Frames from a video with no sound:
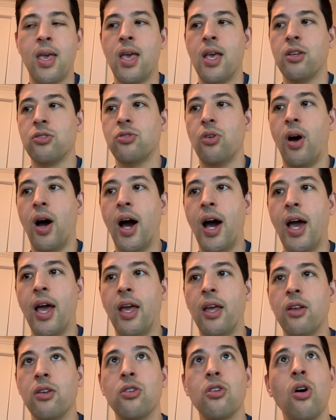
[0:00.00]
So
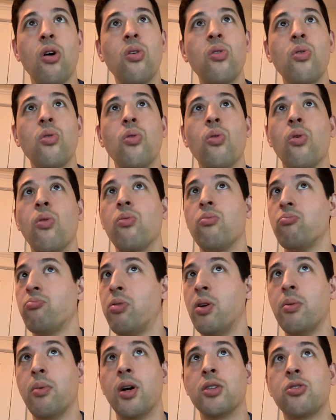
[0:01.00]
I know
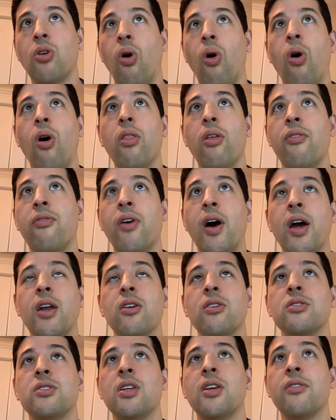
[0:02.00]
pretty much all the
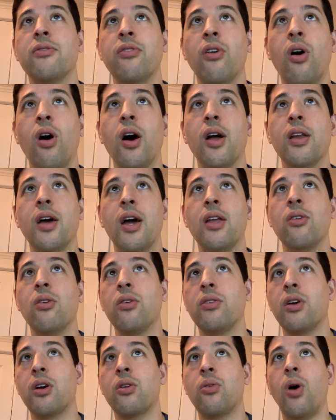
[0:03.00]
fighters he fought. I know
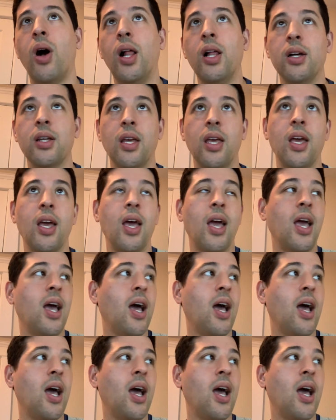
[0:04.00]
their quality.